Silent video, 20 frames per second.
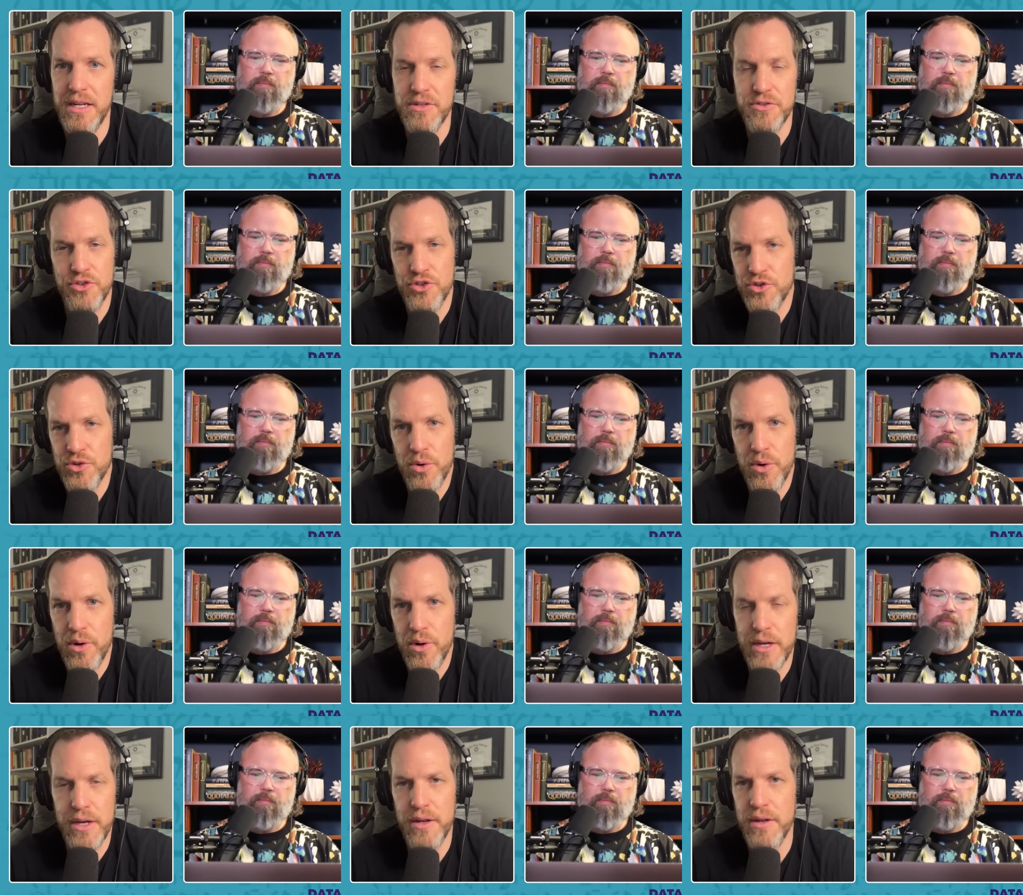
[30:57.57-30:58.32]
Speaker 1: and
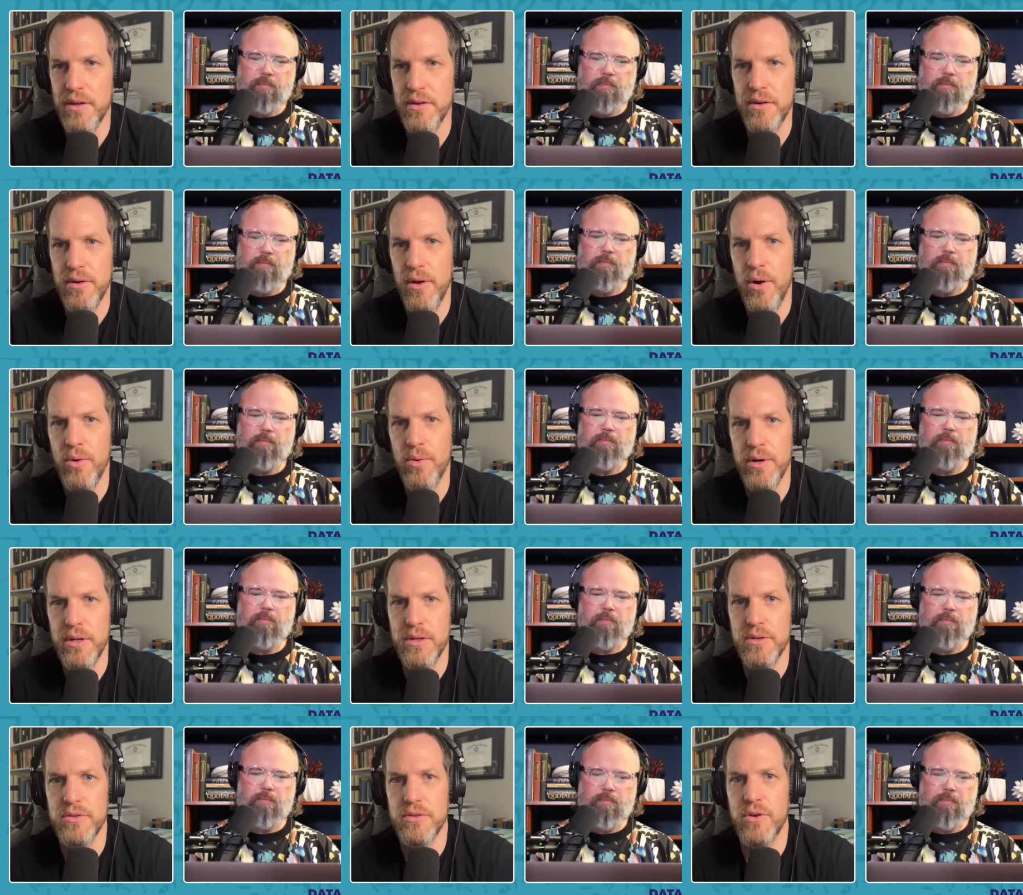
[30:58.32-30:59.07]
surely
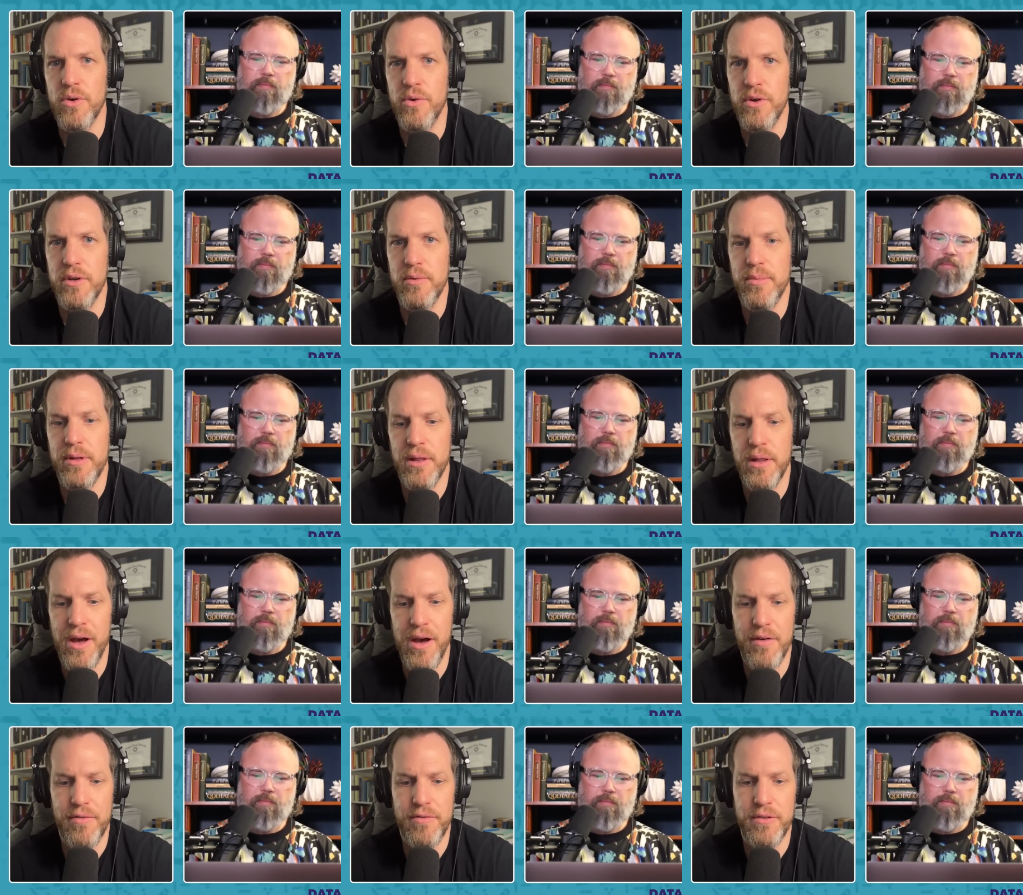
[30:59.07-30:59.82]
no one is going to
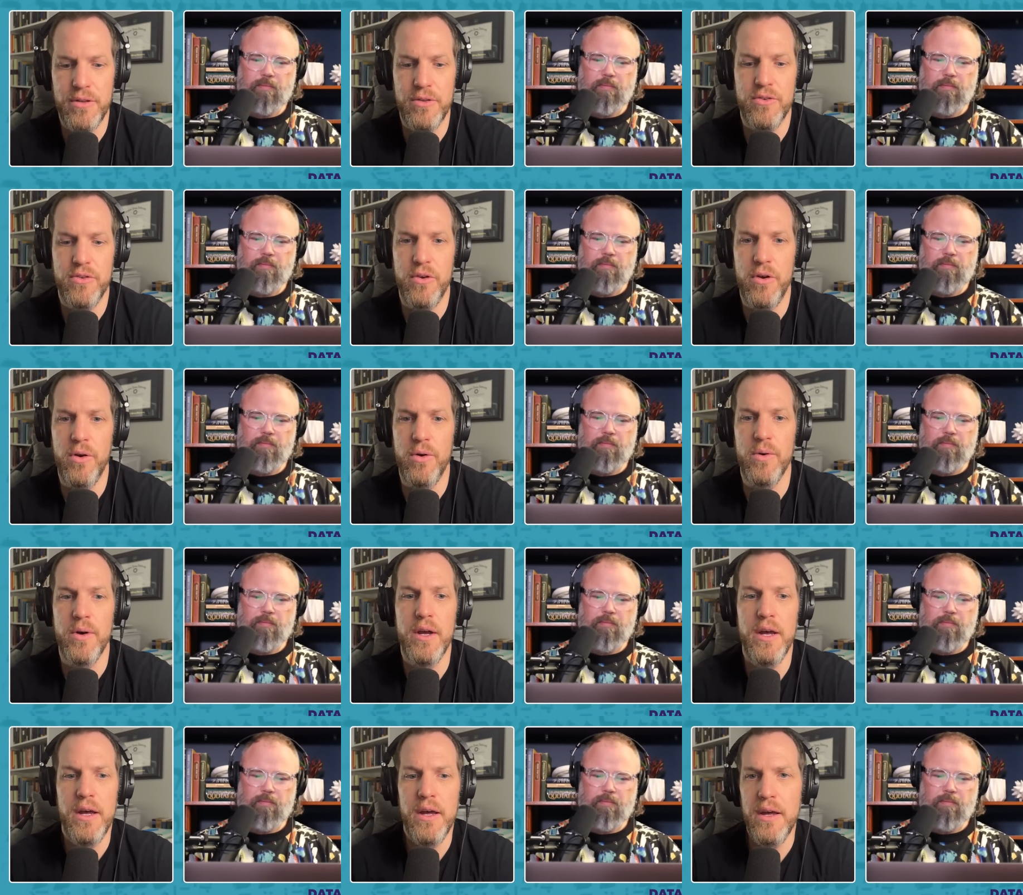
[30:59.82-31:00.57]
be left. And
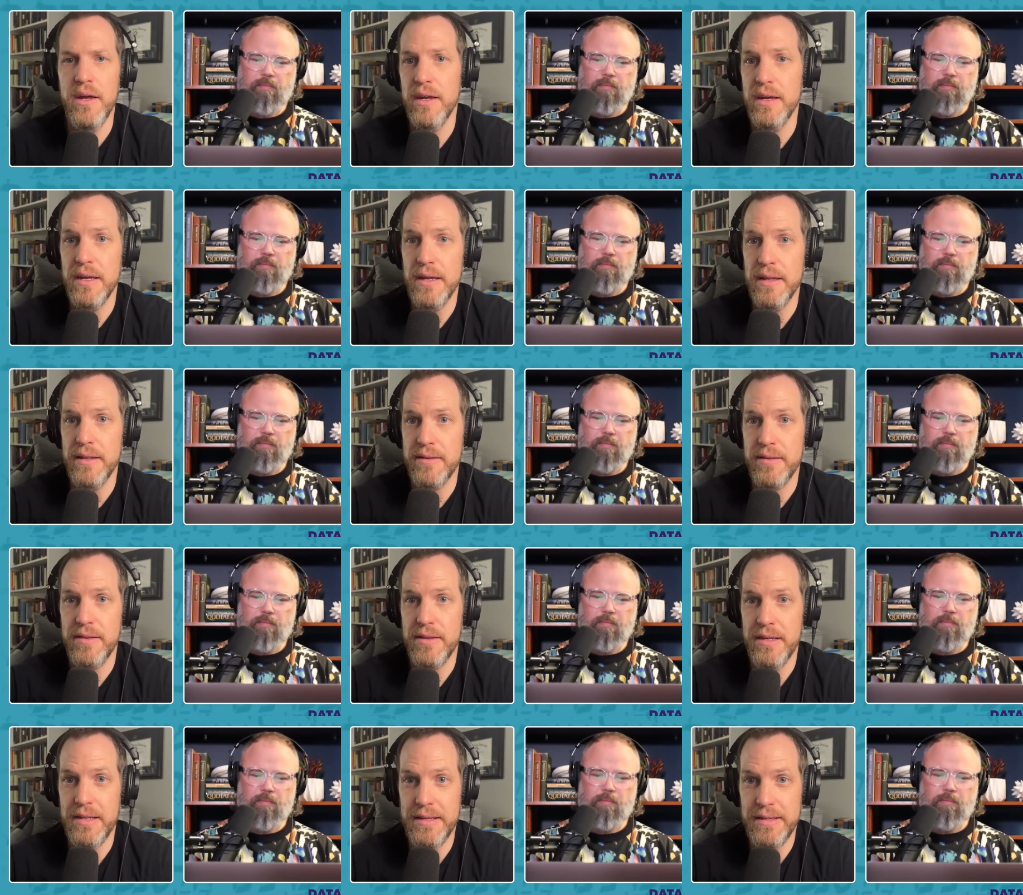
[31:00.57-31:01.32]
so
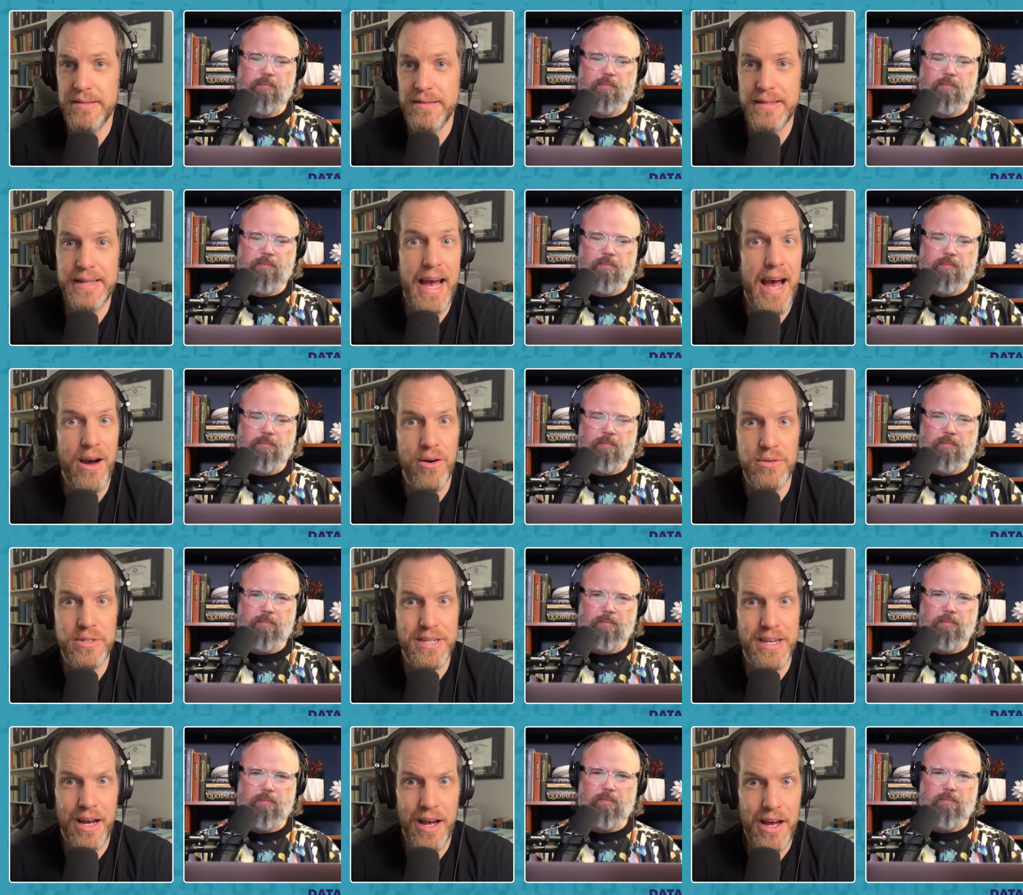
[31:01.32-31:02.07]
it is down to